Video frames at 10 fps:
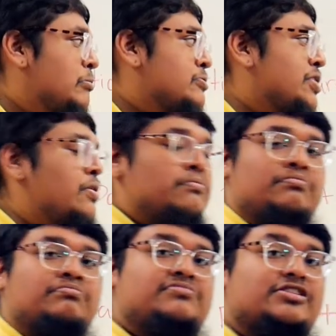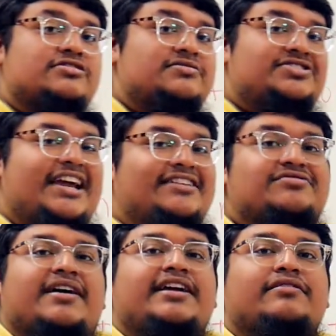So those won't change,
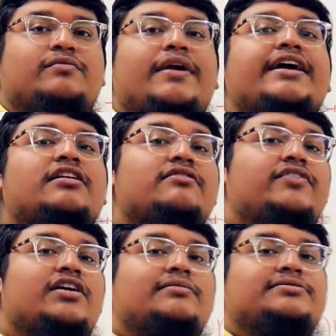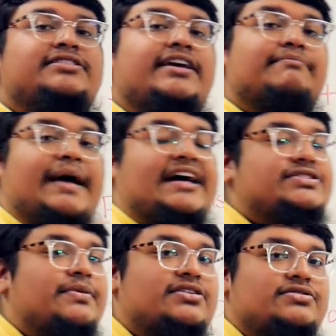right? Regular verbs in past
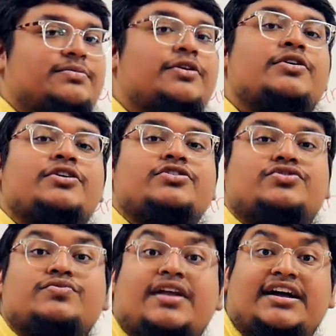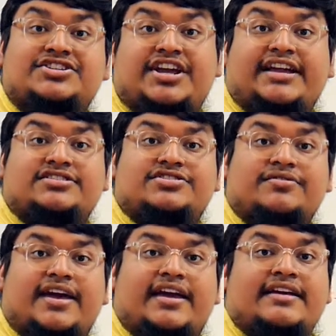participle do not change,
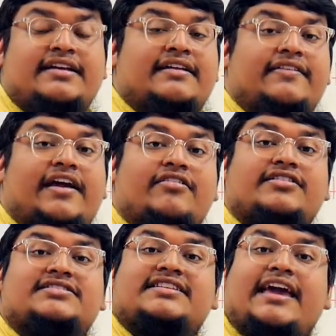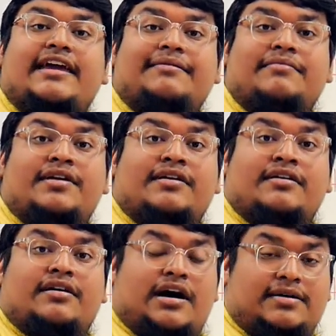okay? They are the same
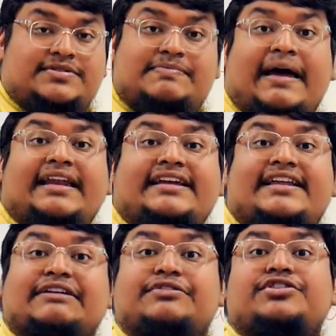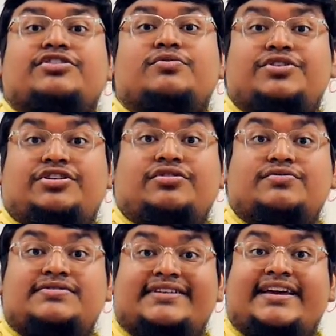spelling that you would
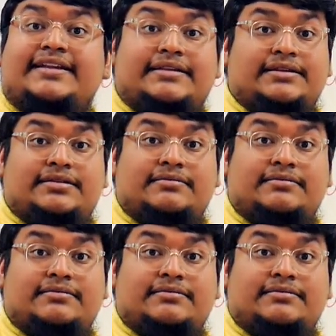use in